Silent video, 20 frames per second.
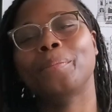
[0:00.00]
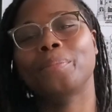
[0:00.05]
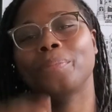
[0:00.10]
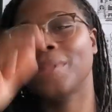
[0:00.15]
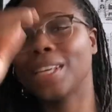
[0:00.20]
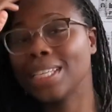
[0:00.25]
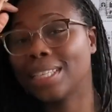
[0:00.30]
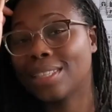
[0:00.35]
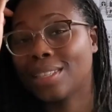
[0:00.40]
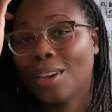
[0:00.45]

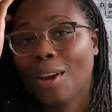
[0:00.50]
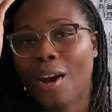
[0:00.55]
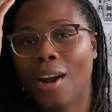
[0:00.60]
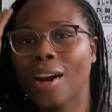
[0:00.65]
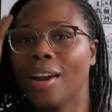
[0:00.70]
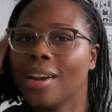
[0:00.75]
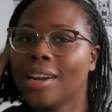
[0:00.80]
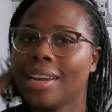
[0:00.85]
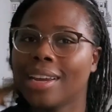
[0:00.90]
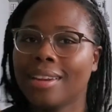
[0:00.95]
this
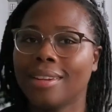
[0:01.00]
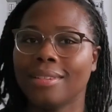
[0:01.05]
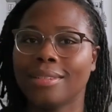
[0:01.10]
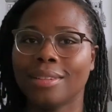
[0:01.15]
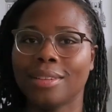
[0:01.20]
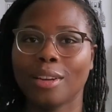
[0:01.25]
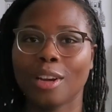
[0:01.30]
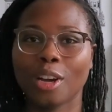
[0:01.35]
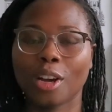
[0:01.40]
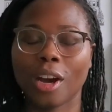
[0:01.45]
yarn
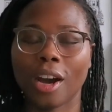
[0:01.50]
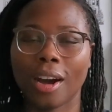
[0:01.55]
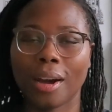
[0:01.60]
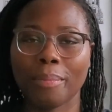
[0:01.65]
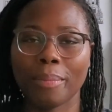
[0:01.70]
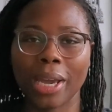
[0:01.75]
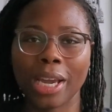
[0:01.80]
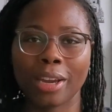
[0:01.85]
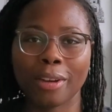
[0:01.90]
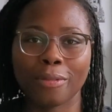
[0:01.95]
and
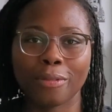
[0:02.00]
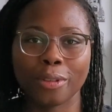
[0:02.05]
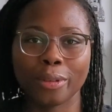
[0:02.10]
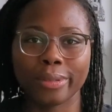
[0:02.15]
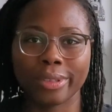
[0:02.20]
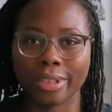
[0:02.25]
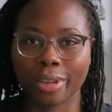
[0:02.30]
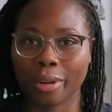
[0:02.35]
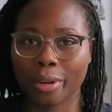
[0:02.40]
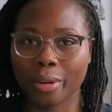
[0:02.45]
make a few
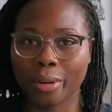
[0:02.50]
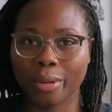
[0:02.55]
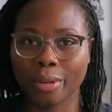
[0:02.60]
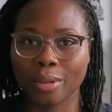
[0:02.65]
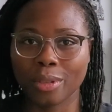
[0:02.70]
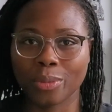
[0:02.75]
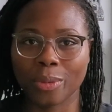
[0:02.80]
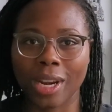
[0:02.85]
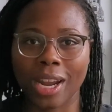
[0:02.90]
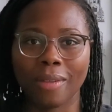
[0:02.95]

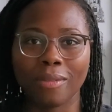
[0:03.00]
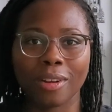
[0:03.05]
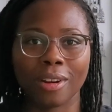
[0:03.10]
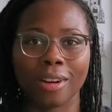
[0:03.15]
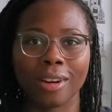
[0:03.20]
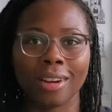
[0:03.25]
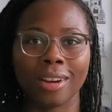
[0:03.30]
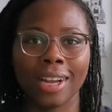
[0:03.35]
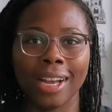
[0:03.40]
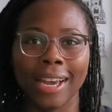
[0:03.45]
circles
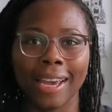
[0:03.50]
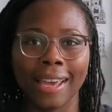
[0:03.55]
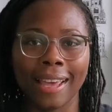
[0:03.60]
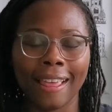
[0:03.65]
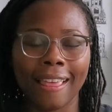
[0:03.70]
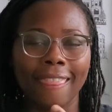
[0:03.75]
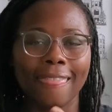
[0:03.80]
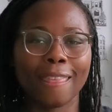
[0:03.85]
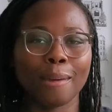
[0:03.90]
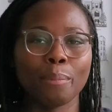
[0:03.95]
whenever
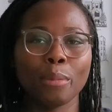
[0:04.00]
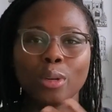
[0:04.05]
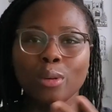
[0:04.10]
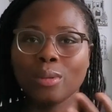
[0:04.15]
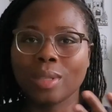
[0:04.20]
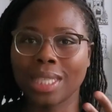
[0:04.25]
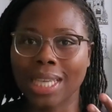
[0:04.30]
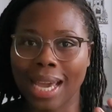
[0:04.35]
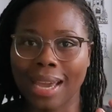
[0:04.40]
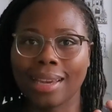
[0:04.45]
the mood
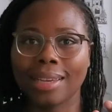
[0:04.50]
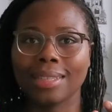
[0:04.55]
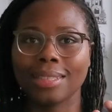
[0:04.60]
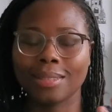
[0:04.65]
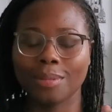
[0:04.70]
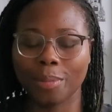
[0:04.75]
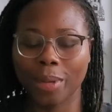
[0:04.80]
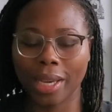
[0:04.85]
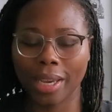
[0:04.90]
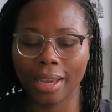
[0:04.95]
takes
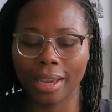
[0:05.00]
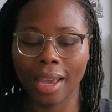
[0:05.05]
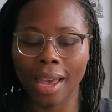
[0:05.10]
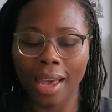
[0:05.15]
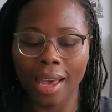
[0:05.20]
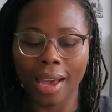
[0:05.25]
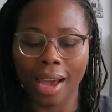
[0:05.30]
me.